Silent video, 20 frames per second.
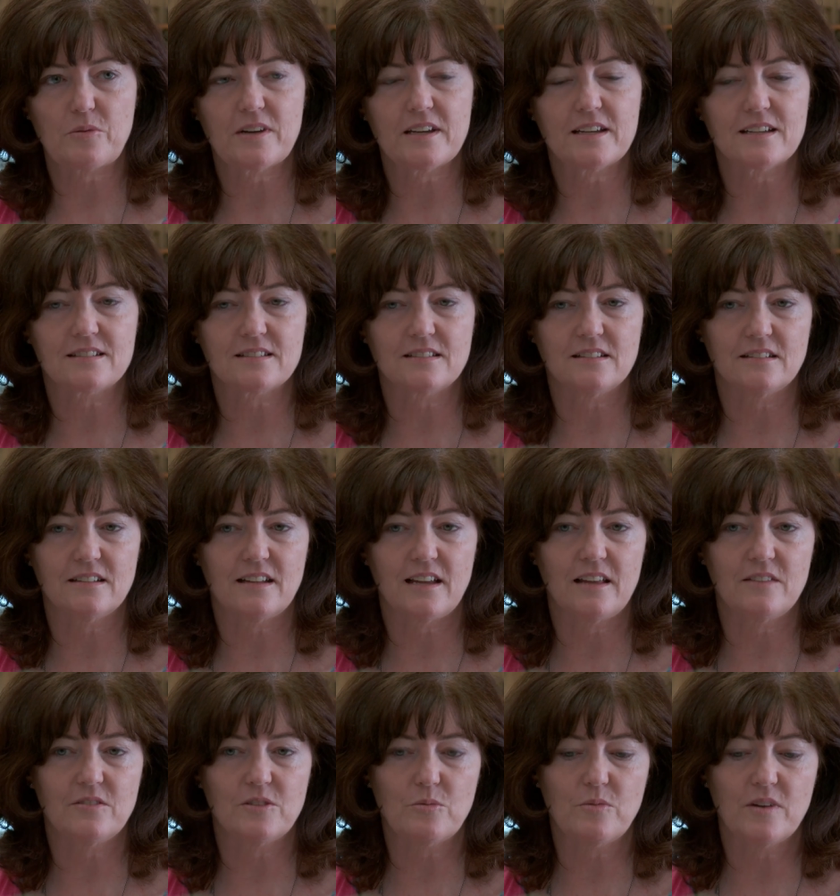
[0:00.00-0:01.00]
weeks.
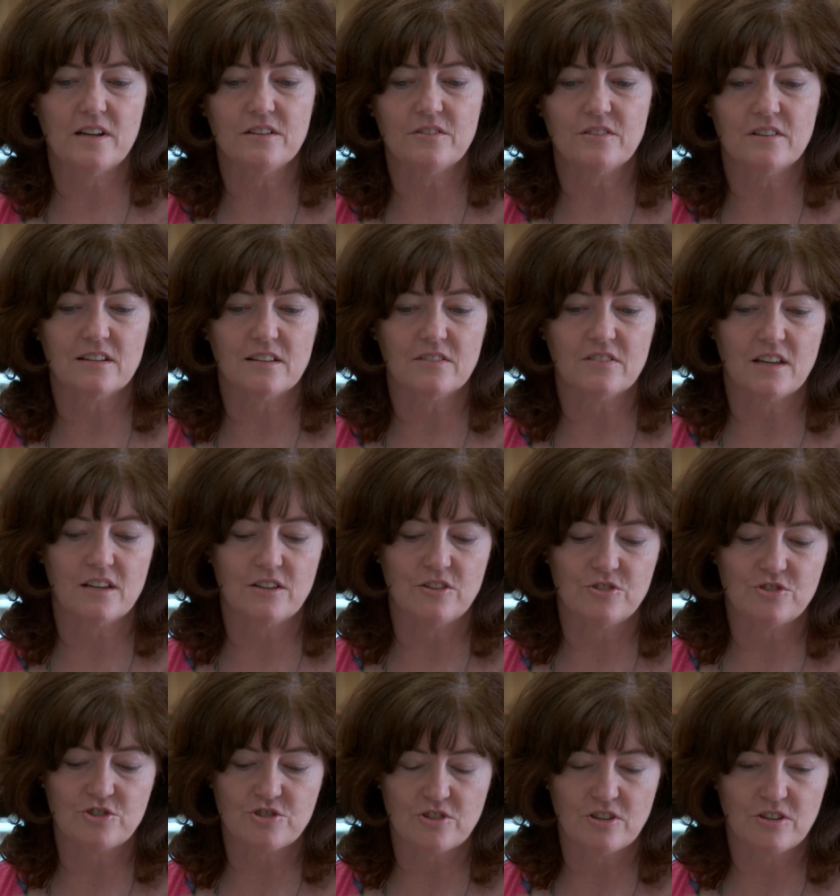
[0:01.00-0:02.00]
And the one thing that
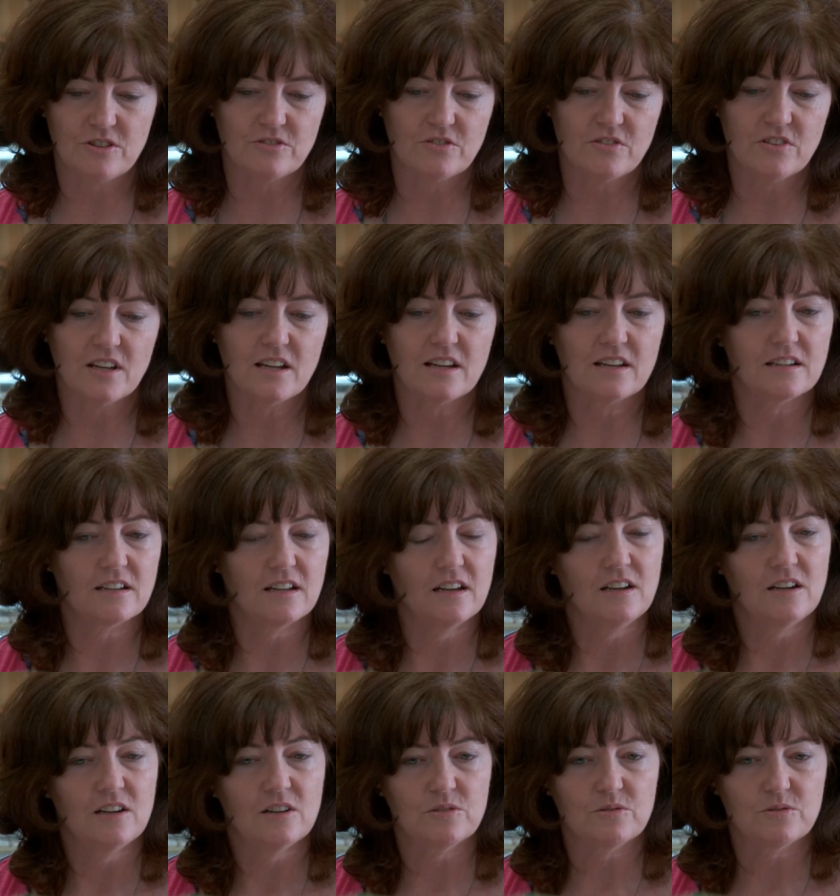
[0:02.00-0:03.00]
you showed then
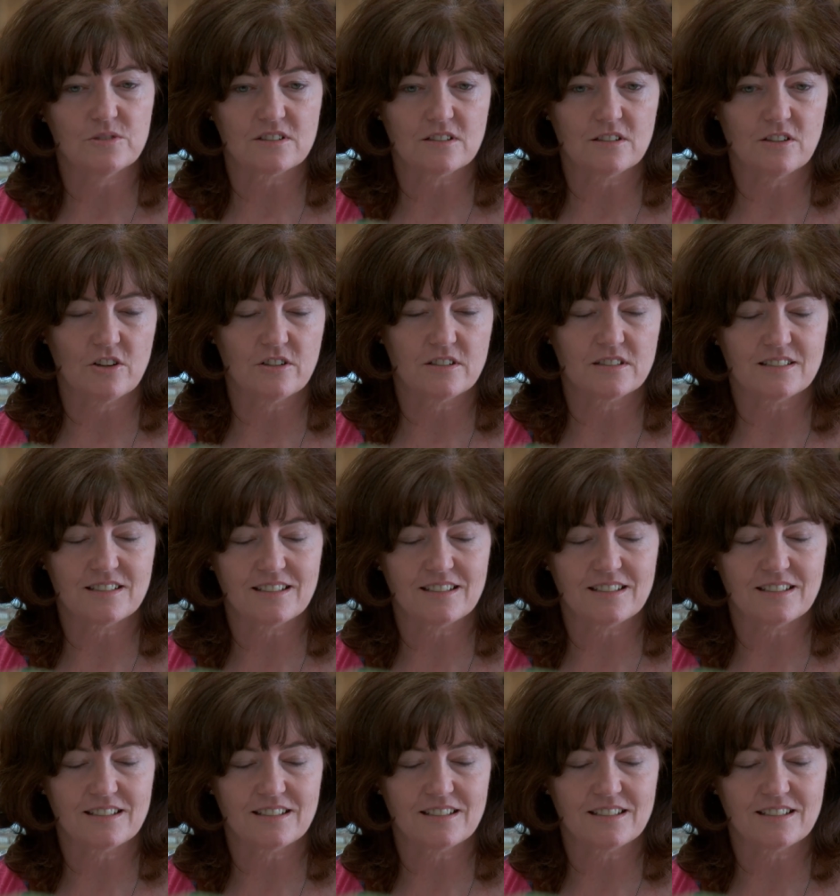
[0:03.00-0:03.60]
was a lot of